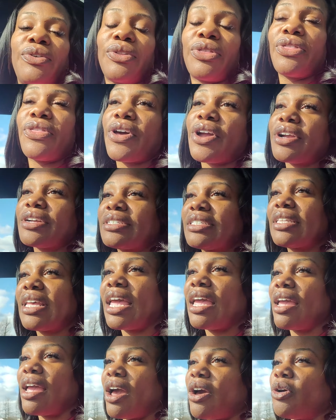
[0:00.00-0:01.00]

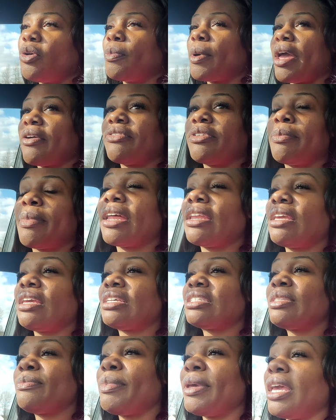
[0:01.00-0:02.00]
Thursday. I hope everybody
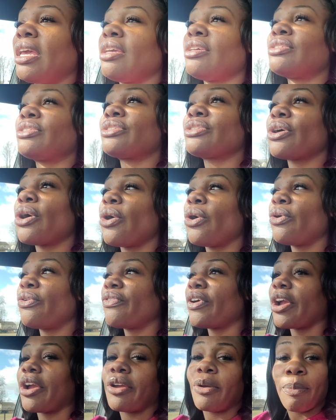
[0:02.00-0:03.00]
is being so
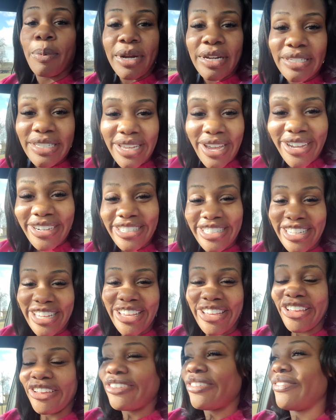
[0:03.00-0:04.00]
very
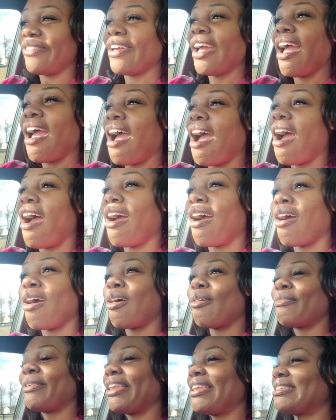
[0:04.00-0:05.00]
productive
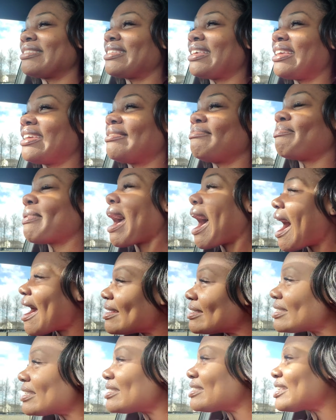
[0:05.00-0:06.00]
um, and is thinking
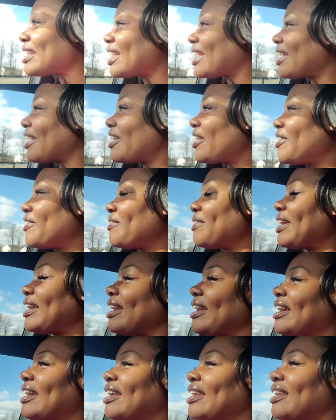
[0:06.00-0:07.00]
positive
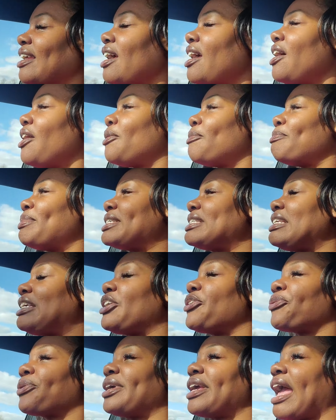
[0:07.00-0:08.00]
and busy
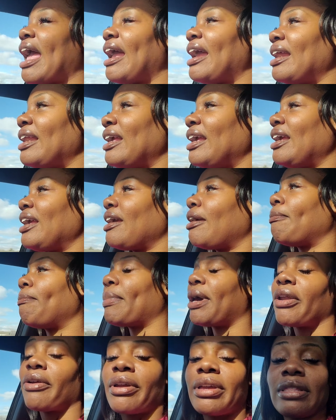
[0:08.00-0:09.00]
creating and
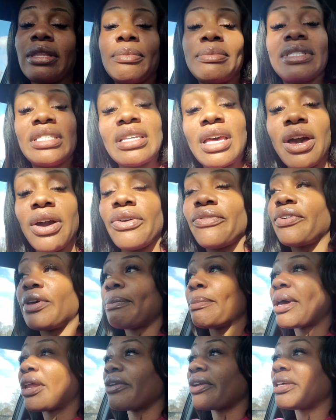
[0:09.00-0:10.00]
bettering themselves
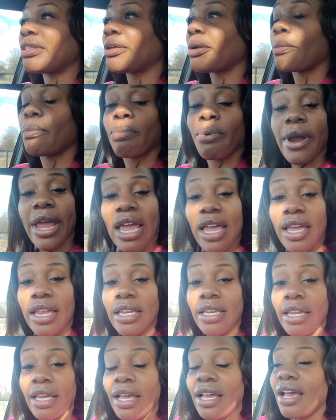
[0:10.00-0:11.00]
and bettering their
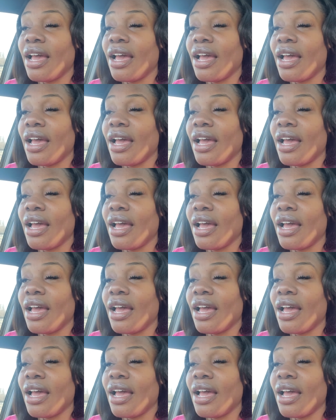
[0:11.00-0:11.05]
brand.